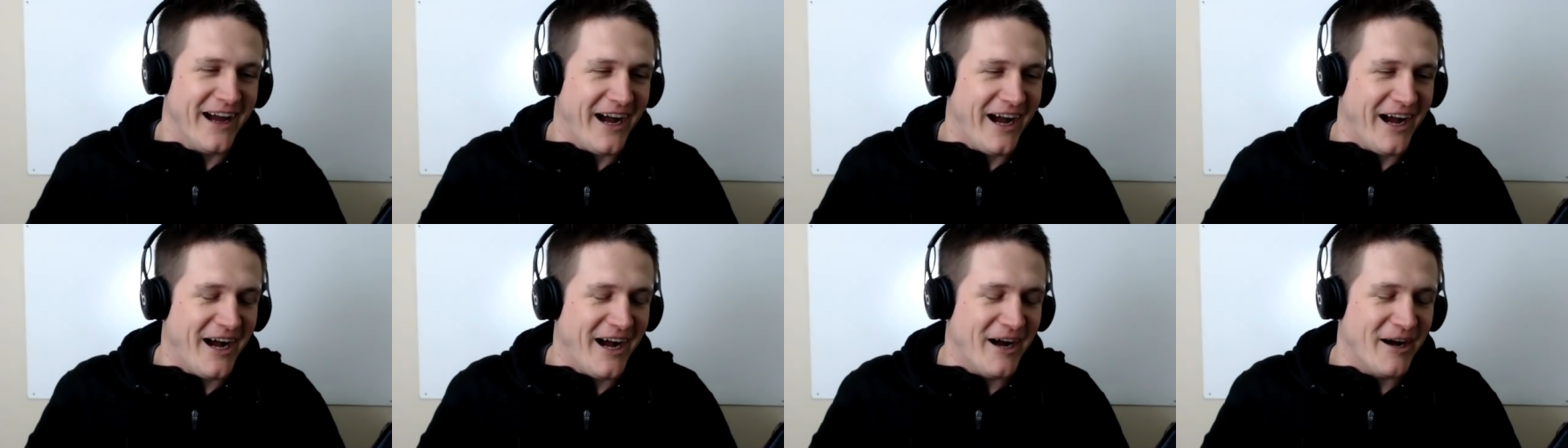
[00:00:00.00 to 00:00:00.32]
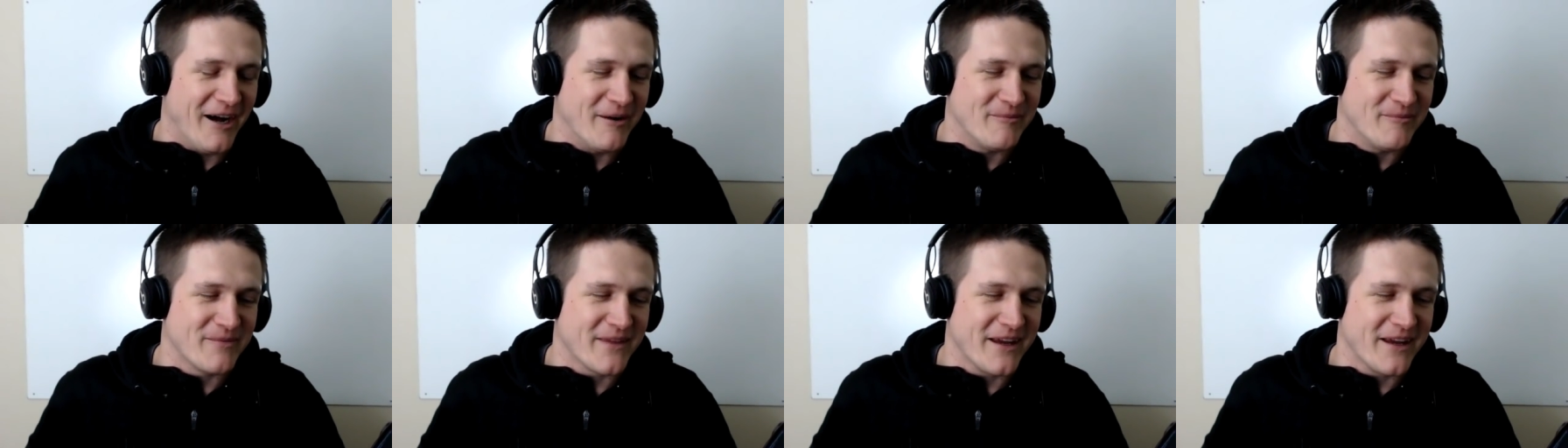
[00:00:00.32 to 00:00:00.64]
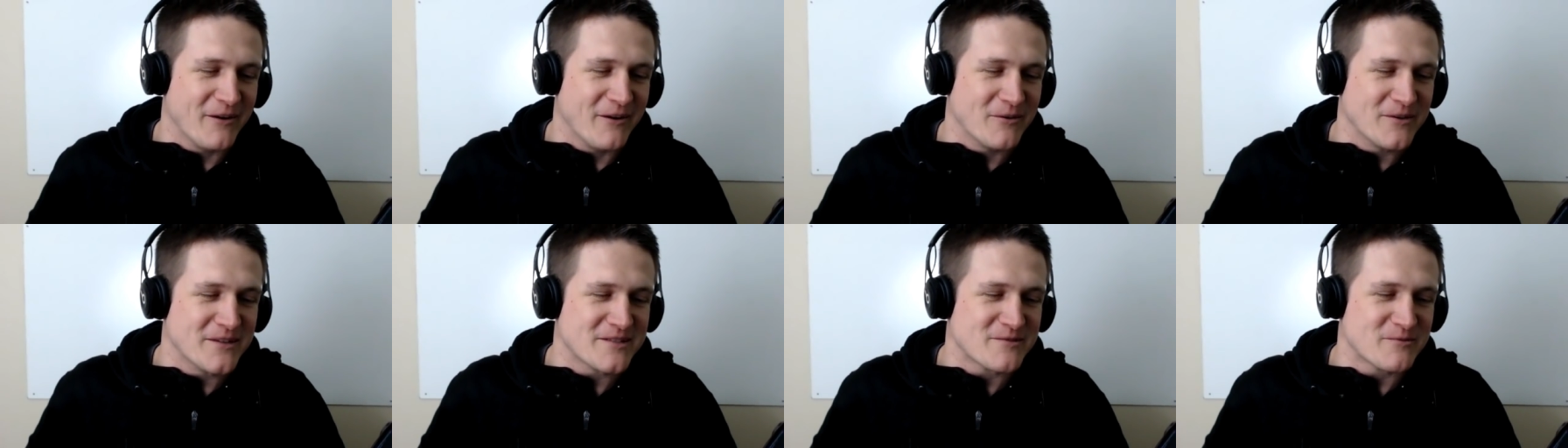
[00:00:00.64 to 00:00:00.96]
Um, it
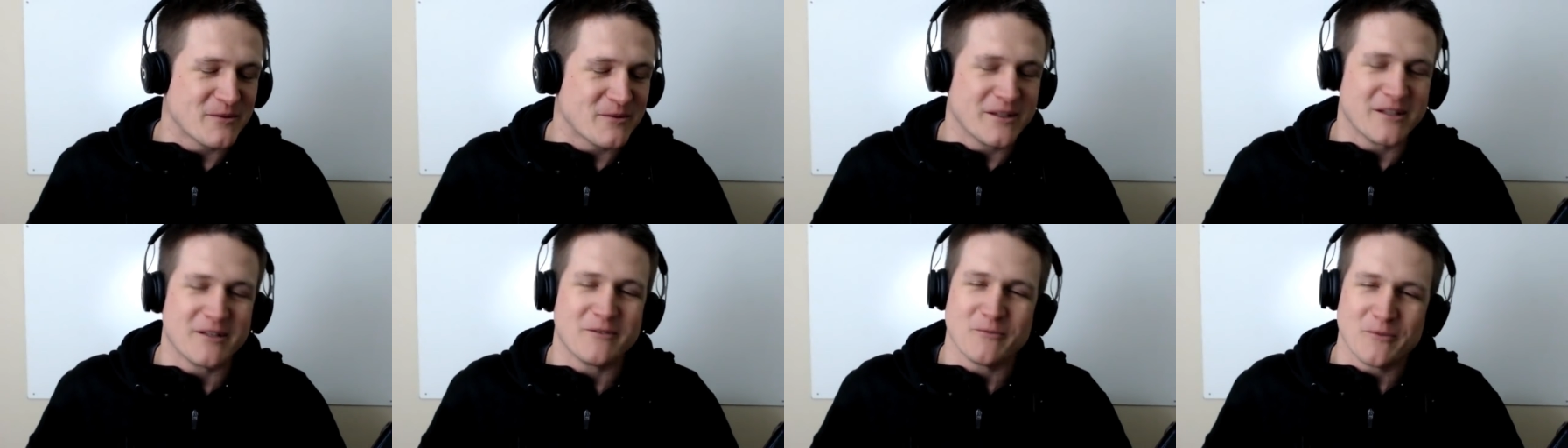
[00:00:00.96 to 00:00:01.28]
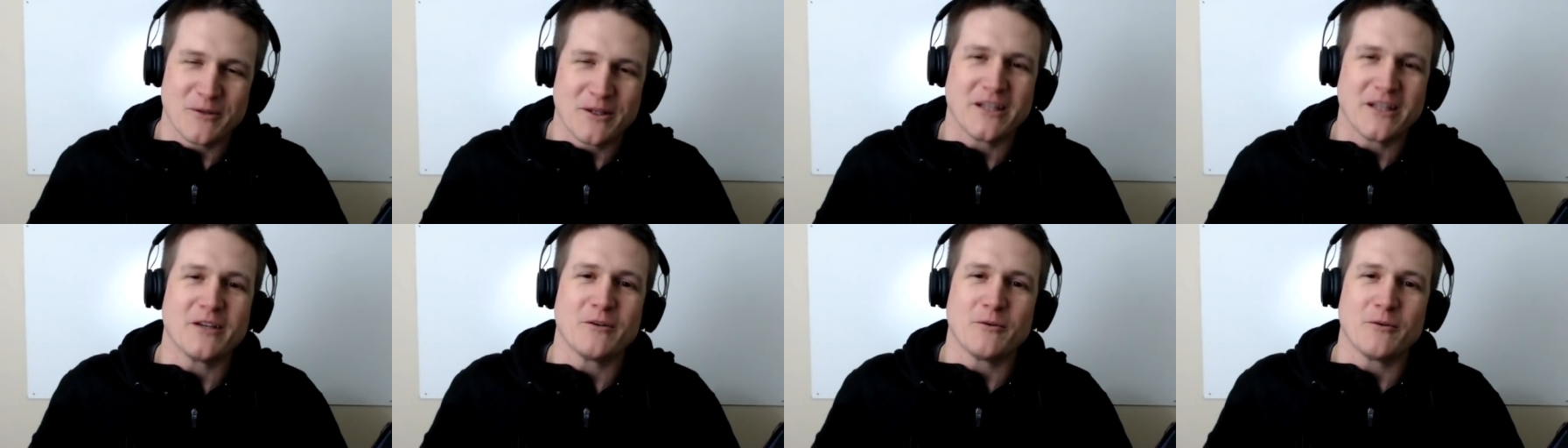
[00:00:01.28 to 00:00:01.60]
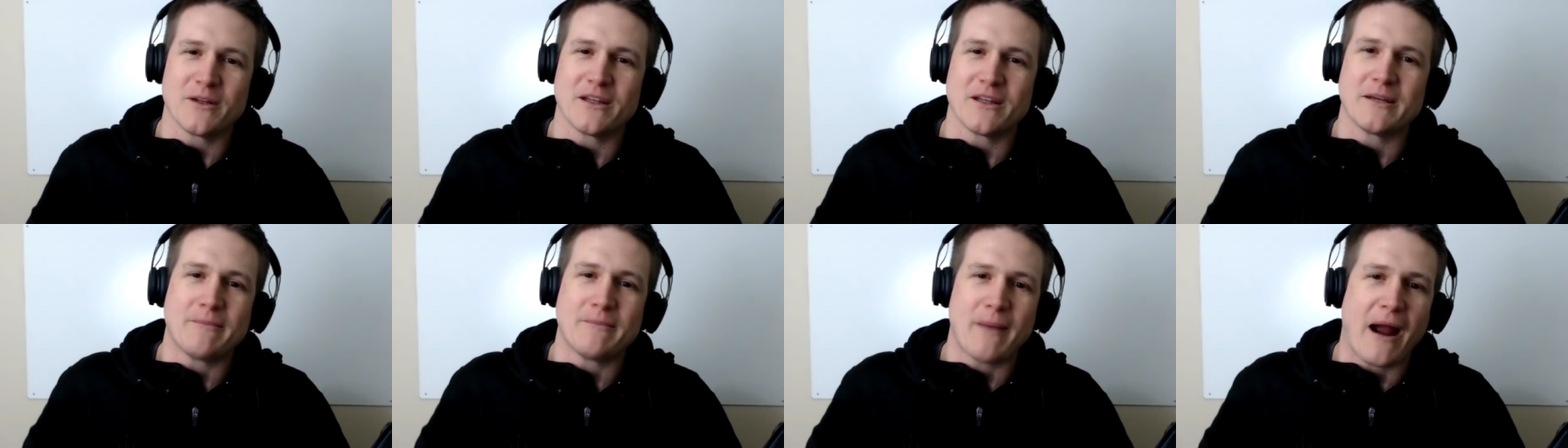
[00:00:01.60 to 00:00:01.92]
was really really
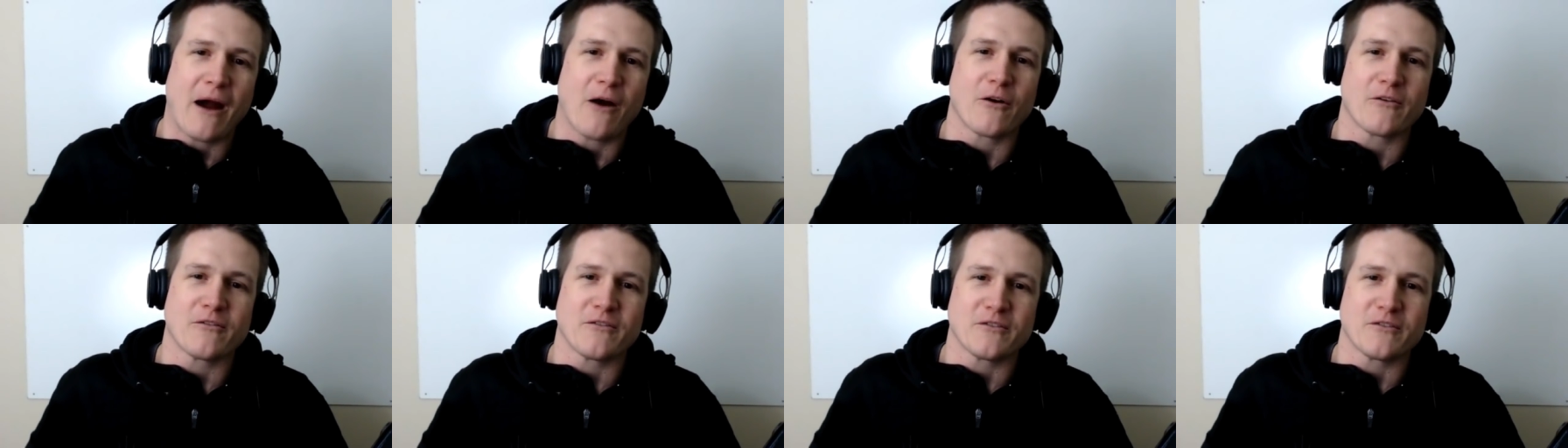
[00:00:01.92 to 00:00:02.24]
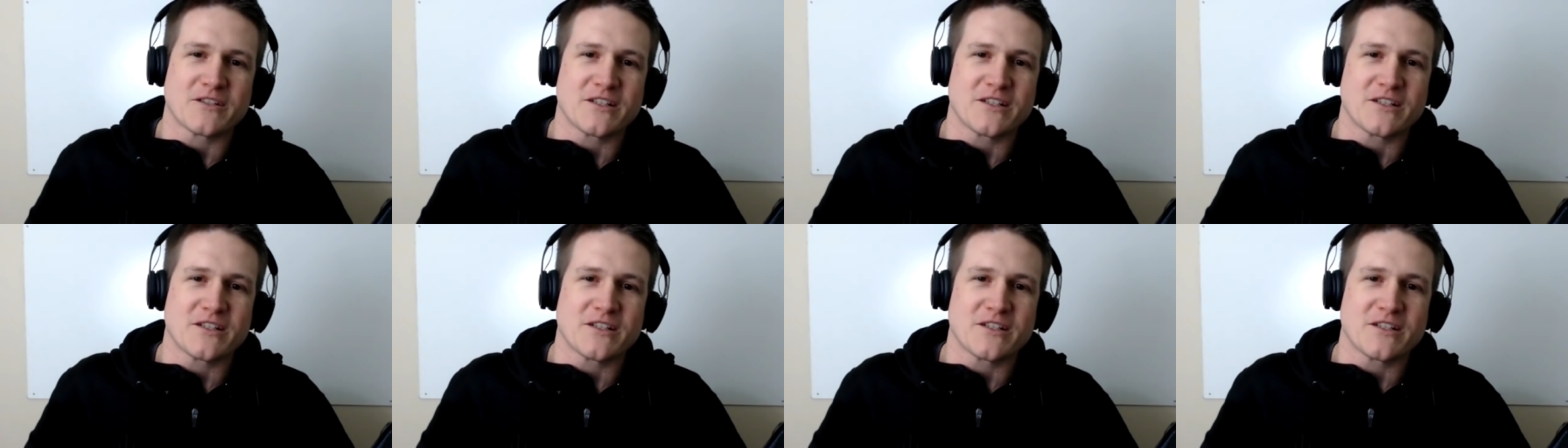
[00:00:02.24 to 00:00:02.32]
really powerful.